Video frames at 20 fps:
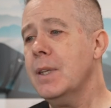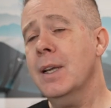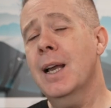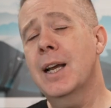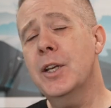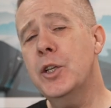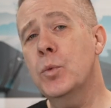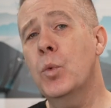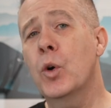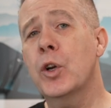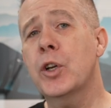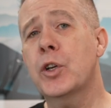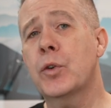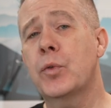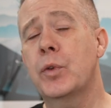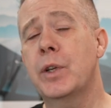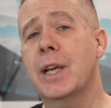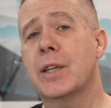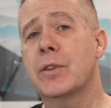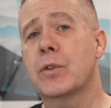and you want to
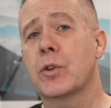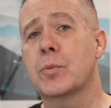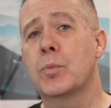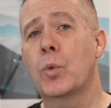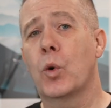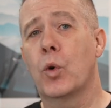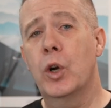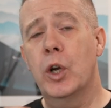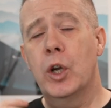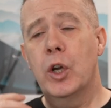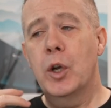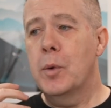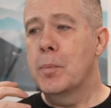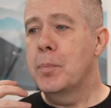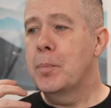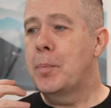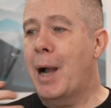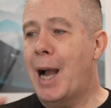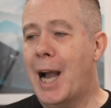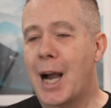create those more
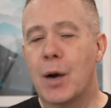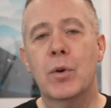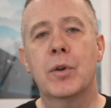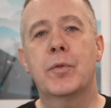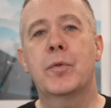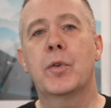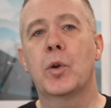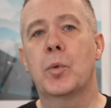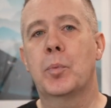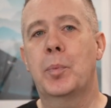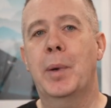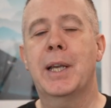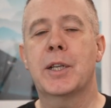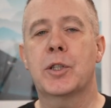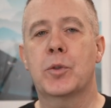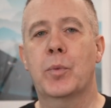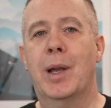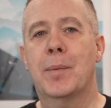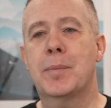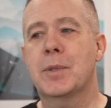powerful
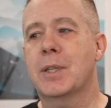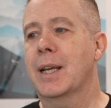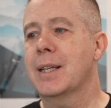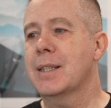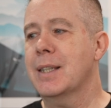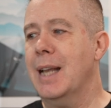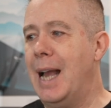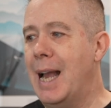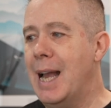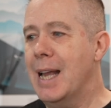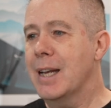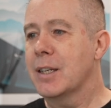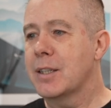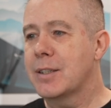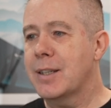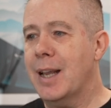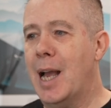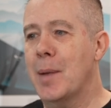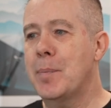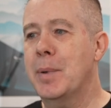based websites and
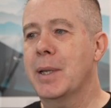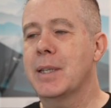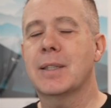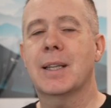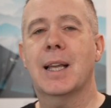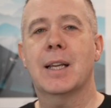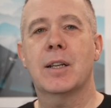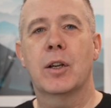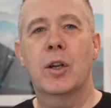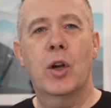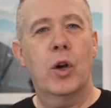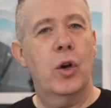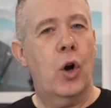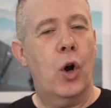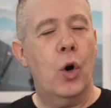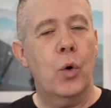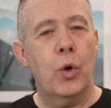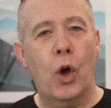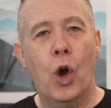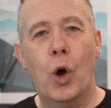tap into that
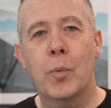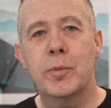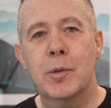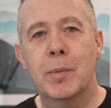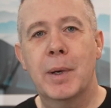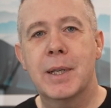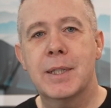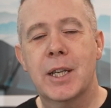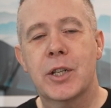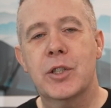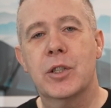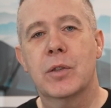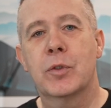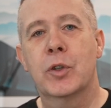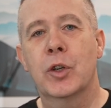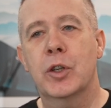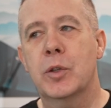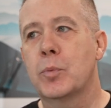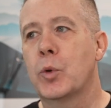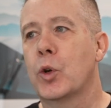whole optimization of
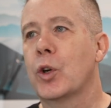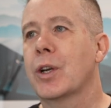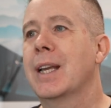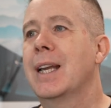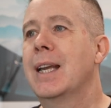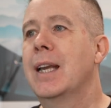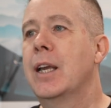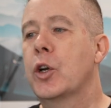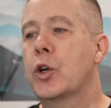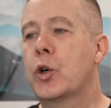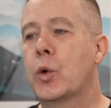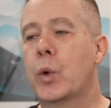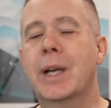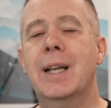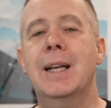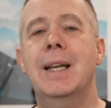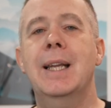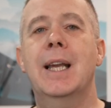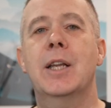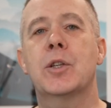Gutenberg,
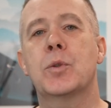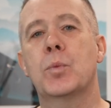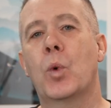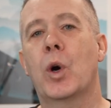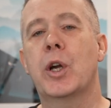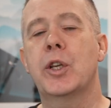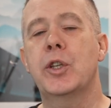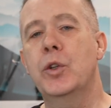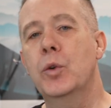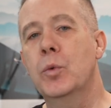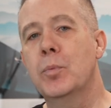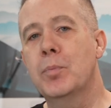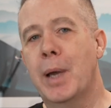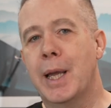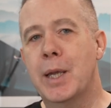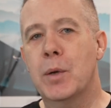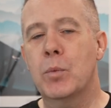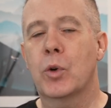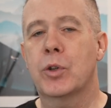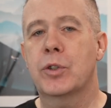Cwicly is one you
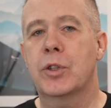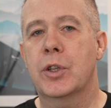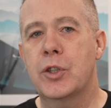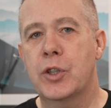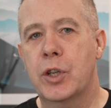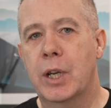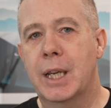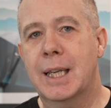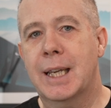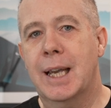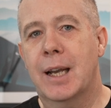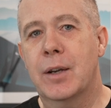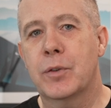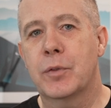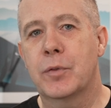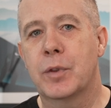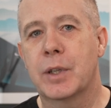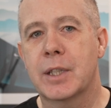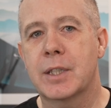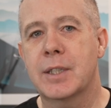may want to check out
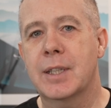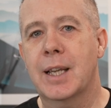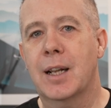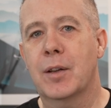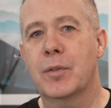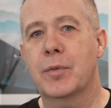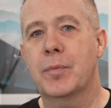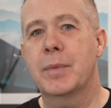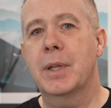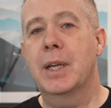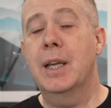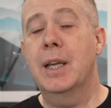for yourself.